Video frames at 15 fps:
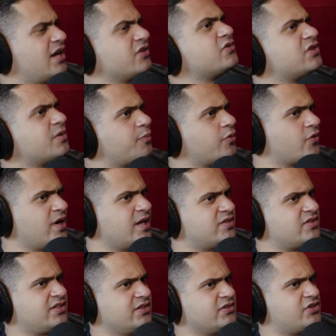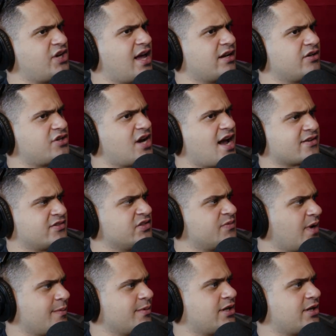guys was a prince. He's Janet Jackson's baby